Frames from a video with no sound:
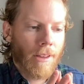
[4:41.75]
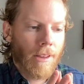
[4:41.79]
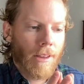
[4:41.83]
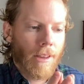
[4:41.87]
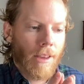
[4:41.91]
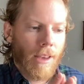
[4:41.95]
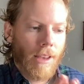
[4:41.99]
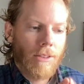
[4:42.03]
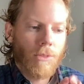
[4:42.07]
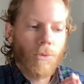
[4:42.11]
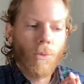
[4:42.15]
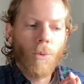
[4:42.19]

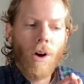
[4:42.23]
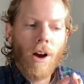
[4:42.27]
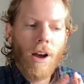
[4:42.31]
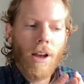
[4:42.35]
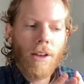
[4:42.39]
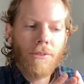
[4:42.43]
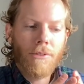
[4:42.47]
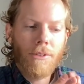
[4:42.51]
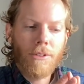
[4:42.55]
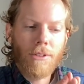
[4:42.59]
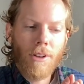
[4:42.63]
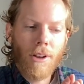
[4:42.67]
His
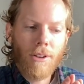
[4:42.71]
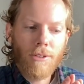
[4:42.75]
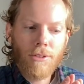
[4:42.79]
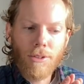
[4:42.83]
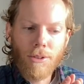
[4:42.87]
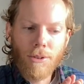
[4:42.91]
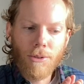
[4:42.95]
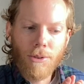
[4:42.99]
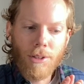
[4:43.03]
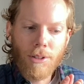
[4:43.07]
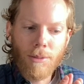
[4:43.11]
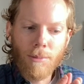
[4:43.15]
wife is
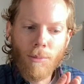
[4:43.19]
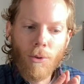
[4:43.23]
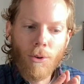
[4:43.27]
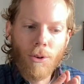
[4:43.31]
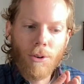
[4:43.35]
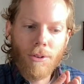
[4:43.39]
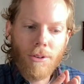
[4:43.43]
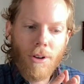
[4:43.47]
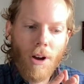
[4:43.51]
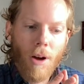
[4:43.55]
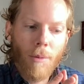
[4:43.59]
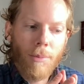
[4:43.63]
also his
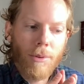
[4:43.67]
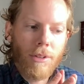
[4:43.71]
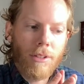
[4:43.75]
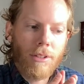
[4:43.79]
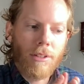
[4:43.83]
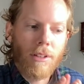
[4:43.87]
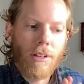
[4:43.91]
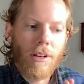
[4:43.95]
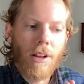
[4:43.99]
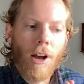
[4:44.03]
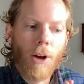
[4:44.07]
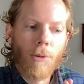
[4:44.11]
moral compass
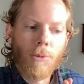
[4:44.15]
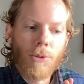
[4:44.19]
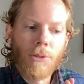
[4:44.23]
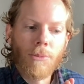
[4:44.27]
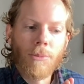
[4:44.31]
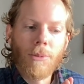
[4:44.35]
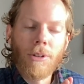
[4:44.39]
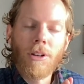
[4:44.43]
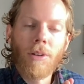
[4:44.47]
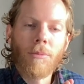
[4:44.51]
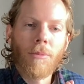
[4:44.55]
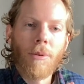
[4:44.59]
and helps him
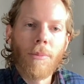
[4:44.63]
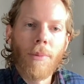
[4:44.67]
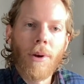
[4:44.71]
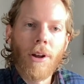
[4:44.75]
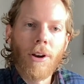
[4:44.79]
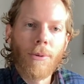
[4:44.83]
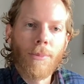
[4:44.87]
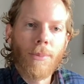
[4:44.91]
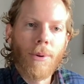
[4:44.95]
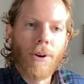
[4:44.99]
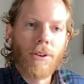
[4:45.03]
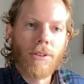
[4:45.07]
become a
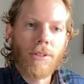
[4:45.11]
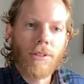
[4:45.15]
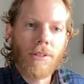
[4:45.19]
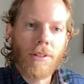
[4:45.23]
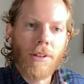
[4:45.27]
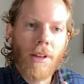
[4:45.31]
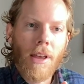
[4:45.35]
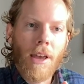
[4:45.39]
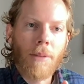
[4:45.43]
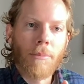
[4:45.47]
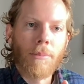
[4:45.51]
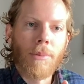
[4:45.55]
better person
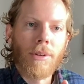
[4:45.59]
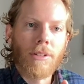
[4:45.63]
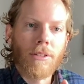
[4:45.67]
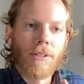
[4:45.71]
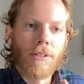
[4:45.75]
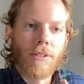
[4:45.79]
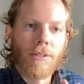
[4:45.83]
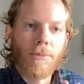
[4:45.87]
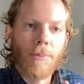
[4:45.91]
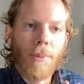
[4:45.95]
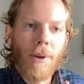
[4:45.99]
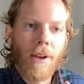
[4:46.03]
and
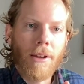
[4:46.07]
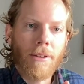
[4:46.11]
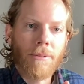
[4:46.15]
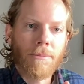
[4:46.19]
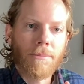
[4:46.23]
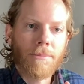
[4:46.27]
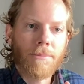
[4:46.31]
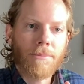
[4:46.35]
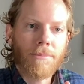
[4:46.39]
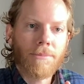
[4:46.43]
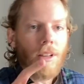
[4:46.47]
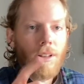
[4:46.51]
businessman.
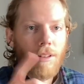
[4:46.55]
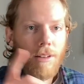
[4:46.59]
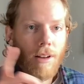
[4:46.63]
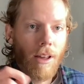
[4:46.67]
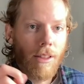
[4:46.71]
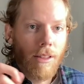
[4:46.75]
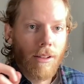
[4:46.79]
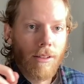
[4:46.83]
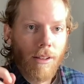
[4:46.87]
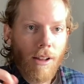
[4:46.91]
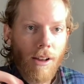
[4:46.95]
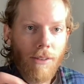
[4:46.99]
Now,
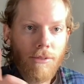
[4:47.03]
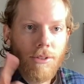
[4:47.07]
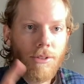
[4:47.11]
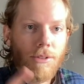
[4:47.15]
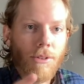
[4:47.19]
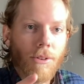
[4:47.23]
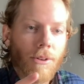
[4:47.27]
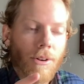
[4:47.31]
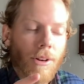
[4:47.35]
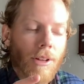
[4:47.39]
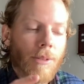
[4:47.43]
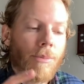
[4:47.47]
the love
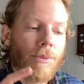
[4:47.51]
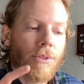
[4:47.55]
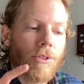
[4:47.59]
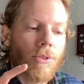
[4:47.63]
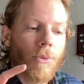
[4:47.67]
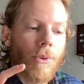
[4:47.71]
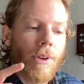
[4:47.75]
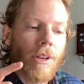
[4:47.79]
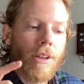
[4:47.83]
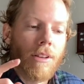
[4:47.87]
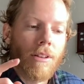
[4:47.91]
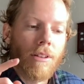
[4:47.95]
story
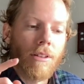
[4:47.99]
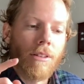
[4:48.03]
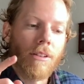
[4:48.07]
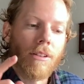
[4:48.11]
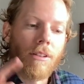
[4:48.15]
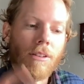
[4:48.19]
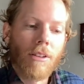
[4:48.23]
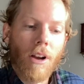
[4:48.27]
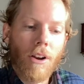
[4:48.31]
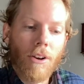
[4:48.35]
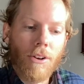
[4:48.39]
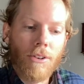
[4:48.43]
between the
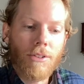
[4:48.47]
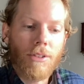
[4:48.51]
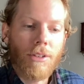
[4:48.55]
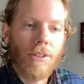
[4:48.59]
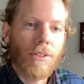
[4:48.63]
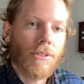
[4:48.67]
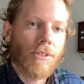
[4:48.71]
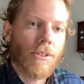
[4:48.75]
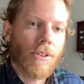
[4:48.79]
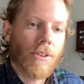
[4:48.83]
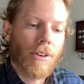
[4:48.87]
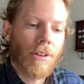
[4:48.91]
younger
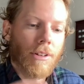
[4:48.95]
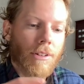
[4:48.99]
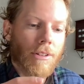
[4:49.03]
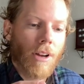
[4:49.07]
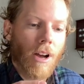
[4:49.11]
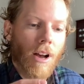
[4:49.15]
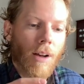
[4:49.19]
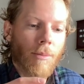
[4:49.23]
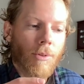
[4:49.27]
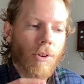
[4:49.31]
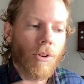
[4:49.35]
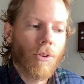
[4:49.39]
sister and
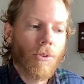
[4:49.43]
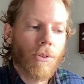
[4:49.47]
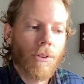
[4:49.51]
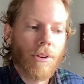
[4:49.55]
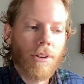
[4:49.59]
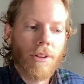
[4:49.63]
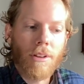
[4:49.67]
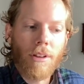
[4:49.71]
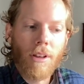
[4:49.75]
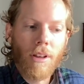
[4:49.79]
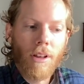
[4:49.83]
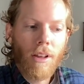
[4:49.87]
Tom
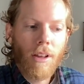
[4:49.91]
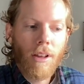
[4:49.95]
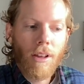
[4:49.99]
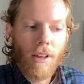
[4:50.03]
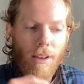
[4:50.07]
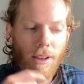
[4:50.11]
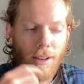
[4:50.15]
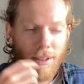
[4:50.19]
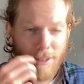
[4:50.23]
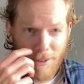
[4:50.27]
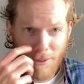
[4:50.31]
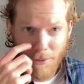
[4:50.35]
Corey
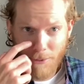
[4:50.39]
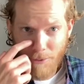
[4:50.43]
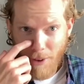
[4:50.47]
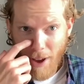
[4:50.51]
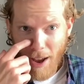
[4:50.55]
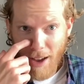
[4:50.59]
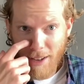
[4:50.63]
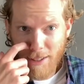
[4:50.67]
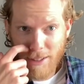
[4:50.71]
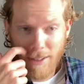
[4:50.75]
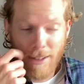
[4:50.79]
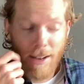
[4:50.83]
is a
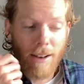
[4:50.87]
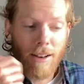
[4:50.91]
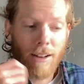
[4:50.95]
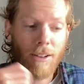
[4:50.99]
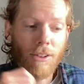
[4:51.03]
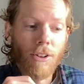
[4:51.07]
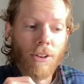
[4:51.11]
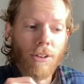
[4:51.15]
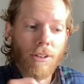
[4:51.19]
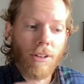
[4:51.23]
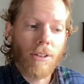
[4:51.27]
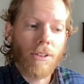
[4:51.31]
fascinating
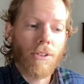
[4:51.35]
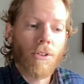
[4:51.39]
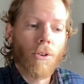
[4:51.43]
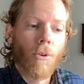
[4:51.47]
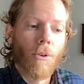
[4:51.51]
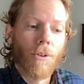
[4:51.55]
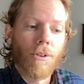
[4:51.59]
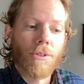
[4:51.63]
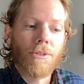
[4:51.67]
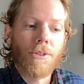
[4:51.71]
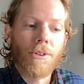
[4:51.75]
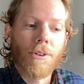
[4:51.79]
look at
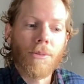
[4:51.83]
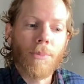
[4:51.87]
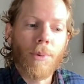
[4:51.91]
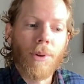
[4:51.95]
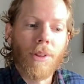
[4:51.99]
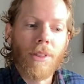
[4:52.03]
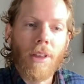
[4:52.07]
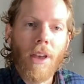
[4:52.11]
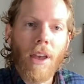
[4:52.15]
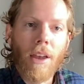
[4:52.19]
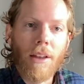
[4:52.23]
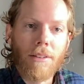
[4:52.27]
courtship
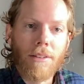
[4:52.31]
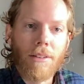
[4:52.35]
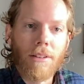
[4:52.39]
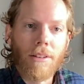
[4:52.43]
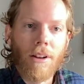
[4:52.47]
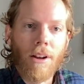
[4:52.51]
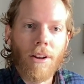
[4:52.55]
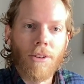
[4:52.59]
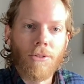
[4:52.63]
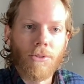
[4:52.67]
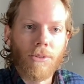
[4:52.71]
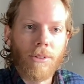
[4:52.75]
in the
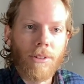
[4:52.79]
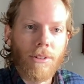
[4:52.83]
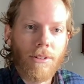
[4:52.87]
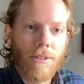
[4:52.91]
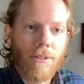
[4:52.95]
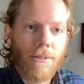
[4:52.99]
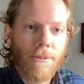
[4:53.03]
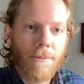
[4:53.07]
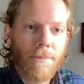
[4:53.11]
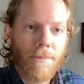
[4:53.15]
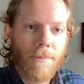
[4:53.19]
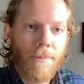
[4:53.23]
1800s.